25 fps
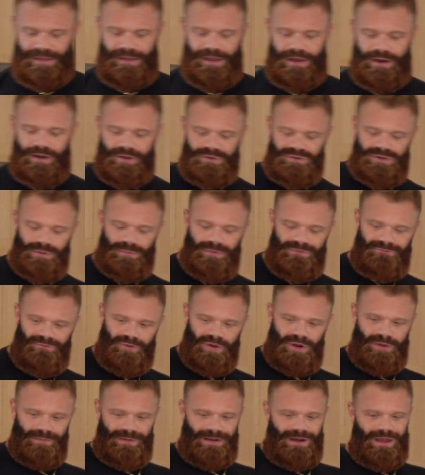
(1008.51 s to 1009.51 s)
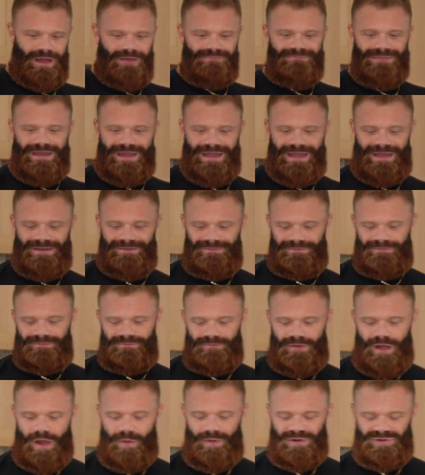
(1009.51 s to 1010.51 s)
I know some of you are going to be like, man,
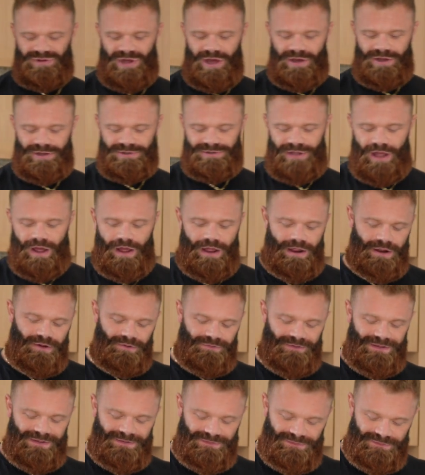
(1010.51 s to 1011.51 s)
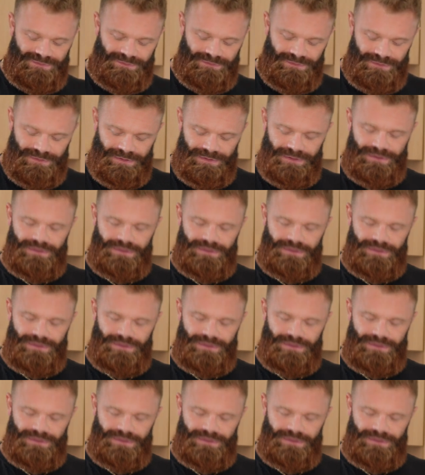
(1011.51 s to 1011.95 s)
I wish I could diet on this.